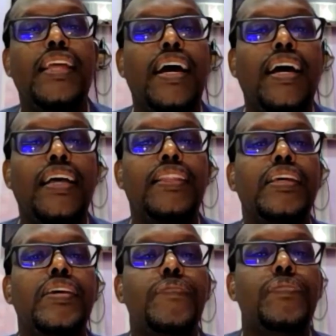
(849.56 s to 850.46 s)
that,
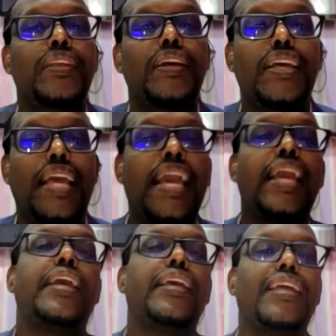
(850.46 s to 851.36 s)

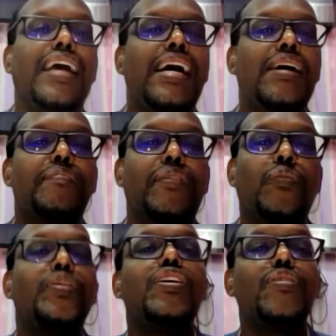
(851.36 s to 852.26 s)
hey,
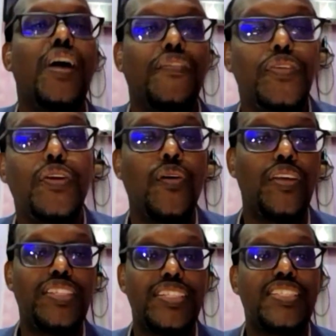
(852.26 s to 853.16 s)
we know you have your own
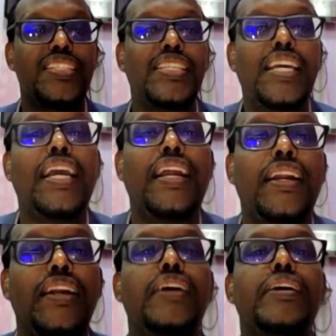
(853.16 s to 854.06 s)
interests
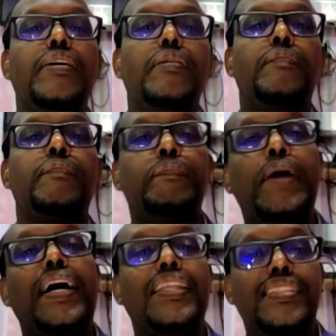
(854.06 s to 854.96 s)
here,
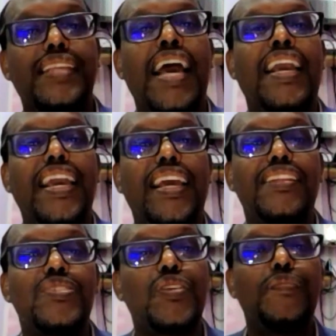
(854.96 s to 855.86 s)
but
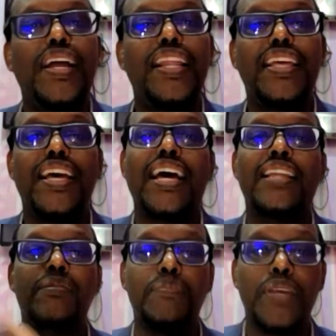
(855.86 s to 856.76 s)
again, Somalia
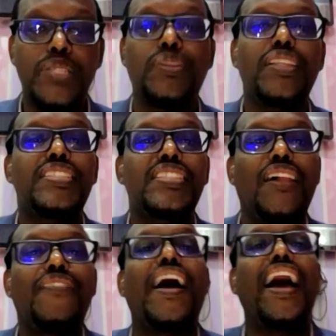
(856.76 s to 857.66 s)
at peace with
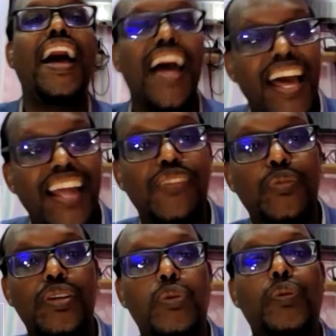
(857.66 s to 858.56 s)
itself and
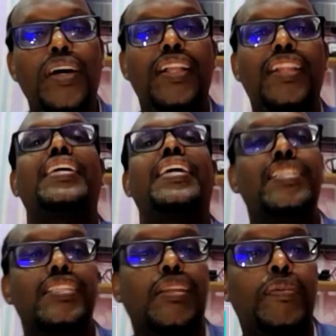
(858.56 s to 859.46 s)
with the world
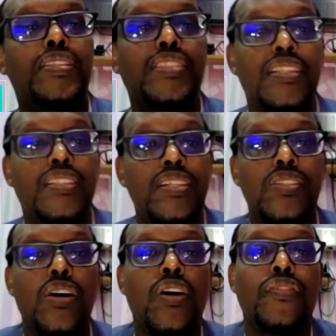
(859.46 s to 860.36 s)
is in the best
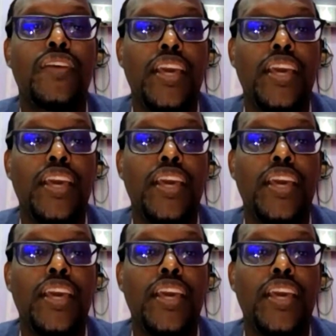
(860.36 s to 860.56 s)
interest of